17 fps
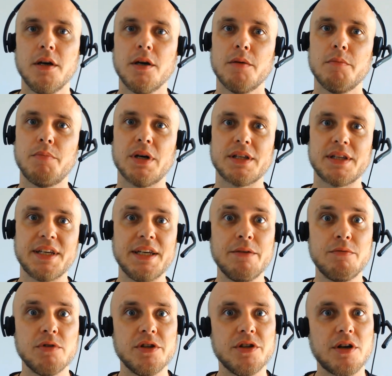but he
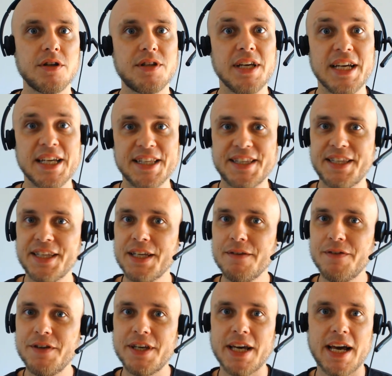will not
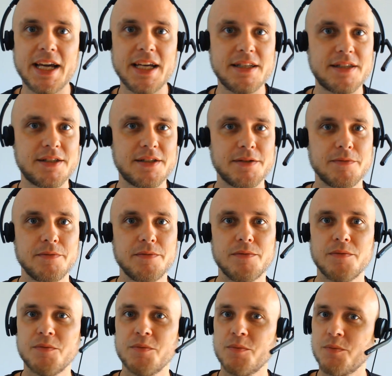deviate
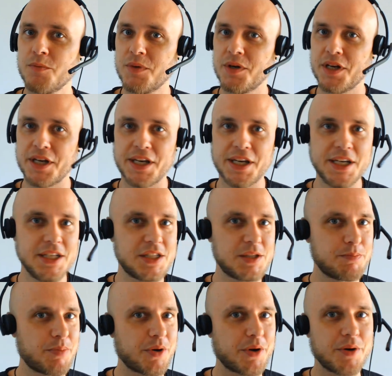his
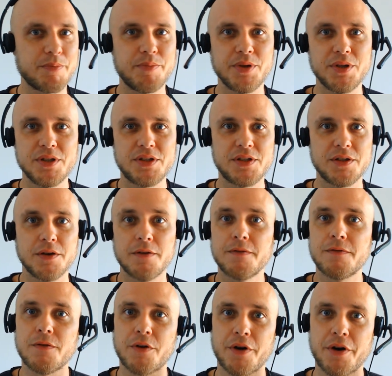purpose
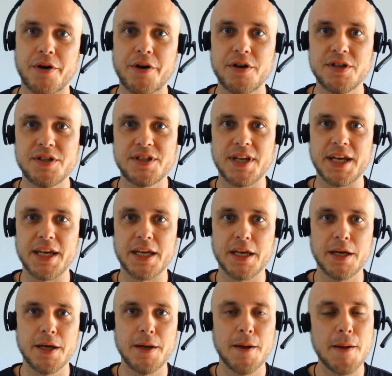for her
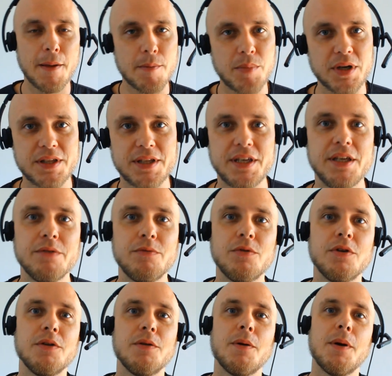sake, but he
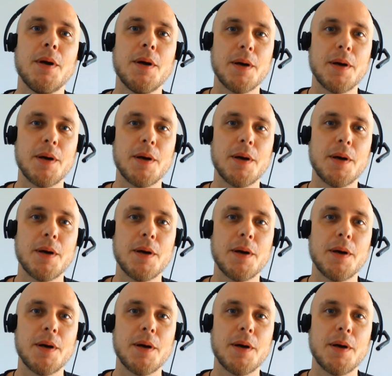will